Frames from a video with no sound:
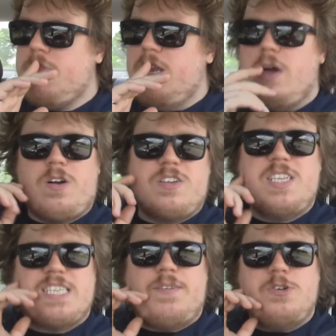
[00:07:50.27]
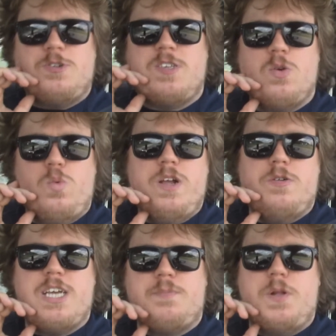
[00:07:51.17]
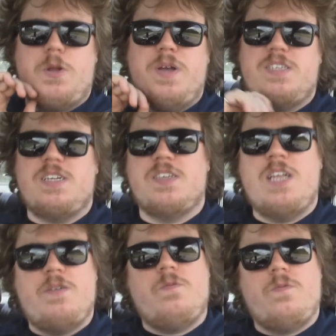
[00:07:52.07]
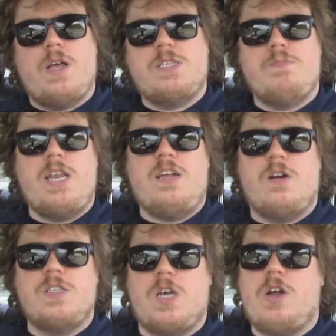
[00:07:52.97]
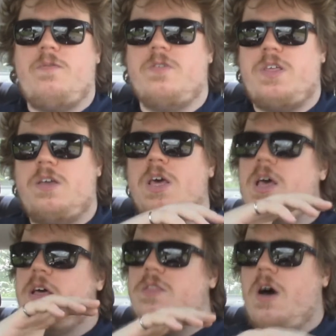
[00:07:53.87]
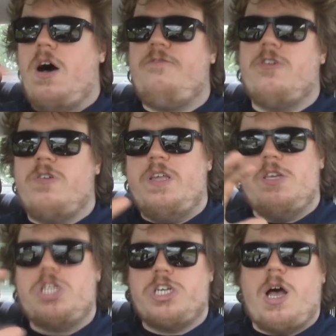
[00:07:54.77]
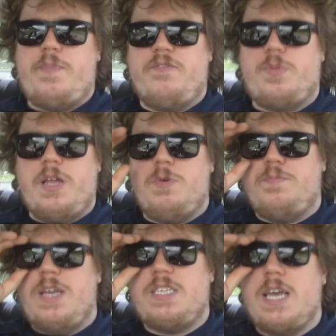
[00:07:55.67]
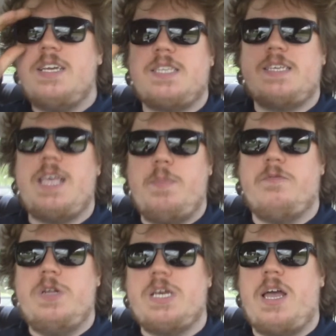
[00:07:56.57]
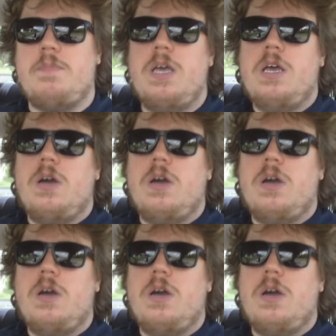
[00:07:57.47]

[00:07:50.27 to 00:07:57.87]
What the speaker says: Now, Arctic Scavengers is a weird deck builder because it doesn't have as many cards on offer. The offer in the shop, if you're playing with the base set, is the same every time.